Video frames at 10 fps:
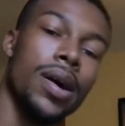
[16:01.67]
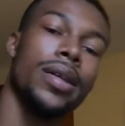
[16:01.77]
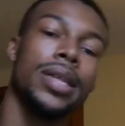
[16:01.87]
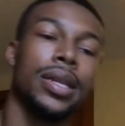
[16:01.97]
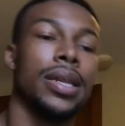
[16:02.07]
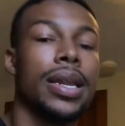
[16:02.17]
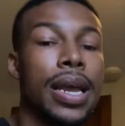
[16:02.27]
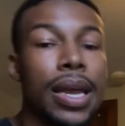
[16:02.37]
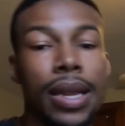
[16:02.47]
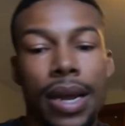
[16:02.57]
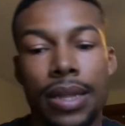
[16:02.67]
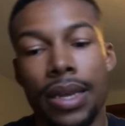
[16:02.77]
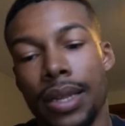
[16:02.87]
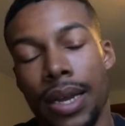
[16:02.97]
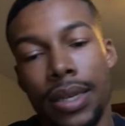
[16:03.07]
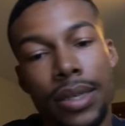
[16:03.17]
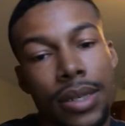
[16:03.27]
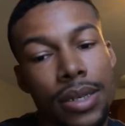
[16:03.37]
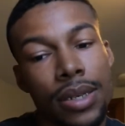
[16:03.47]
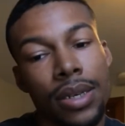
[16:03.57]
other than that, I think
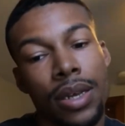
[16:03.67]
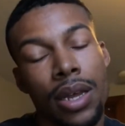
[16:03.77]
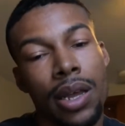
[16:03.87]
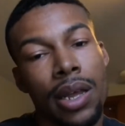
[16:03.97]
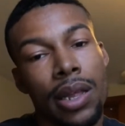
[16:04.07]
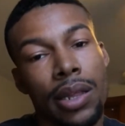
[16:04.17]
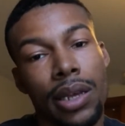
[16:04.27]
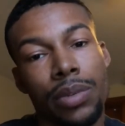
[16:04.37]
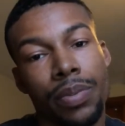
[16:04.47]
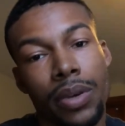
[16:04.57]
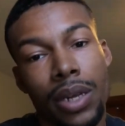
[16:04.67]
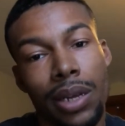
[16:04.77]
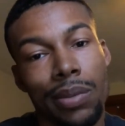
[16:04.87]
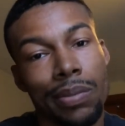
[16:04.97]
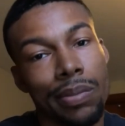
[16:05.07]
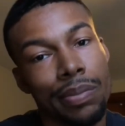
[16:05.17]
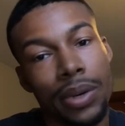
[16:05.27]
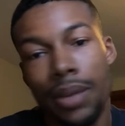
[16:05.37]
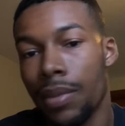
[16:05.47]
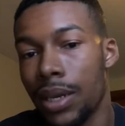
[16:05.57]
that's pretty
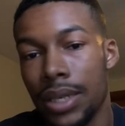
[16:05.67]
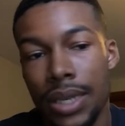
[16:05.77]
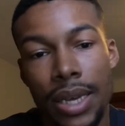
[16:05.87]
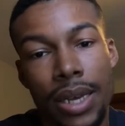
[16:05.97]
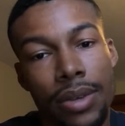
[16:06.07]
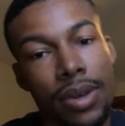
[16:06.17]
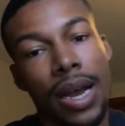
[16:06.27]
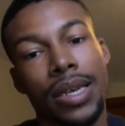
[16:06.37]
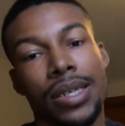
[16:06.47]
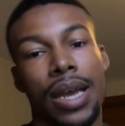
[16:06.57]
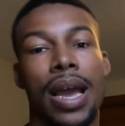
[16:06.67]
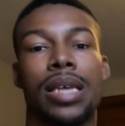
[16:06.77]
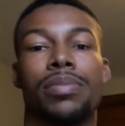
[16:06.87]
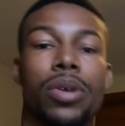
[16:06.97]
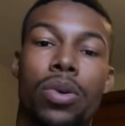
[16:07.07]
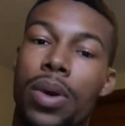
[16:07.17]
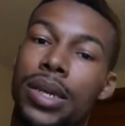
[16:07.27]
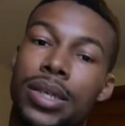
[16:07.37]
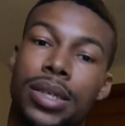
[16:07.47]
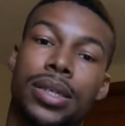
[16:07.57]
much it. You guys can ask me
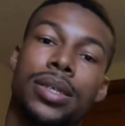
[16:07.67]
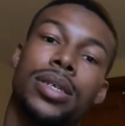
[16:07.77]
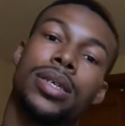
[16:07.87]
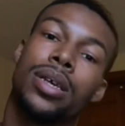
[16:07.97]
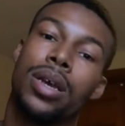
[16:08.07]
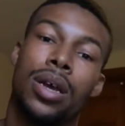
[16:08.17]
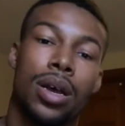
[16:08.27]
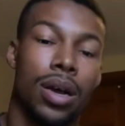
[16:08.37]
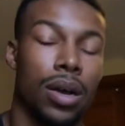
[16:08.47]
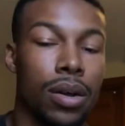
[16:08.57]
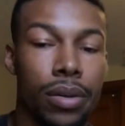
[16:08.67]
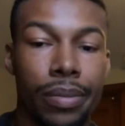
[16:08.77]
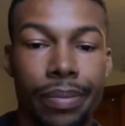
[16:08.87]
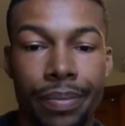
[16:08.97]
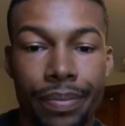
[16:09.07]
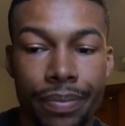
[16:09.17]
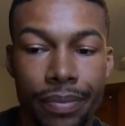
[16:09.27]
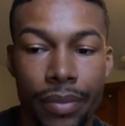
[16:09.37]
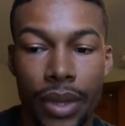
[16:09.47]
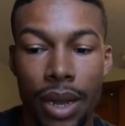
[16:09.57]
questions
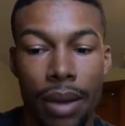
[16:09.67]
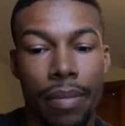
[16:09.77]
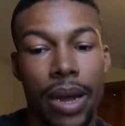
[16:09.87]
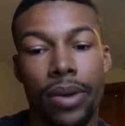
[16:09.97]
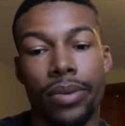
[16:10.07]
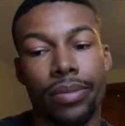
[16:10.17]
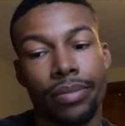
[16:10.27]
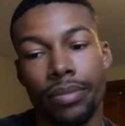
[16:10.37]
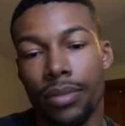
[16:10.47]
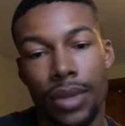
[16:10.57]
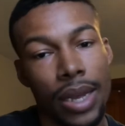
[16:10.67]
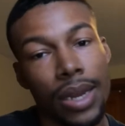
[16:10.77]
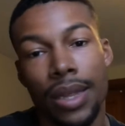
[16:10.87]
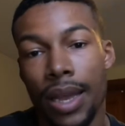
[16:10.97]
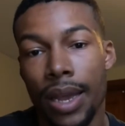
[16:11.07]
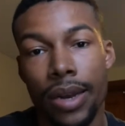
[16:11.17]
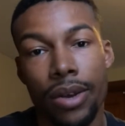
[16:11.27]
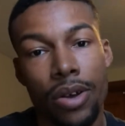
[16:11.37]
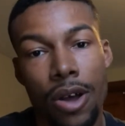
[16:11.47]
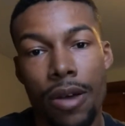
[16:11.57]
about anything in the
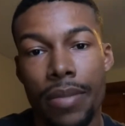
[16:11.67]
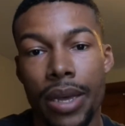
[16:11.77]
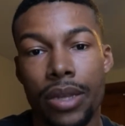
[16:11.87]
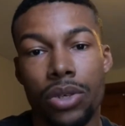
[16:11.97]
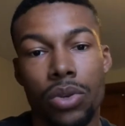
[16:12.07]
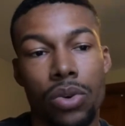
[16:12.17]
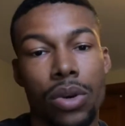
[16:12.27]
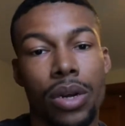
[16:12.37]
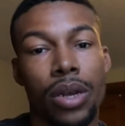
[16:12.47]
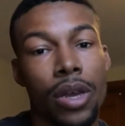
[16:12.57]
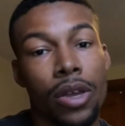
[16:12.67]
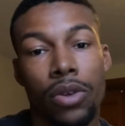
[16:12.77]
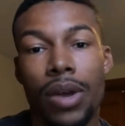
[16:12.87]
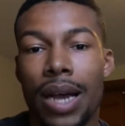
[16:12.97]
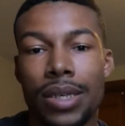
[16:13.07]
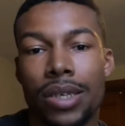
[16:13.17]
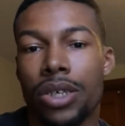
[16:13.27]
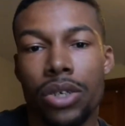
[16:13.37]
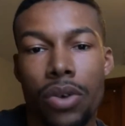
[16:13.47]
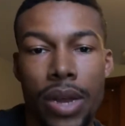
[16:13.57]
comments, or you guys can
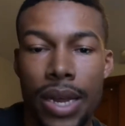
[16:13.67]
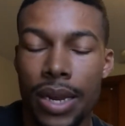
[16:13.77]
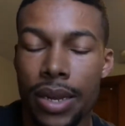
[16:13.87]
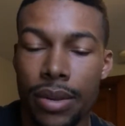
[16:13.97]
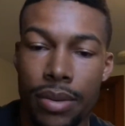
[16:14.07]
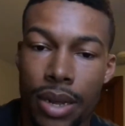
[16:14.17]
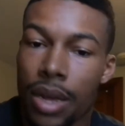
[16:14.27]
just go ahead and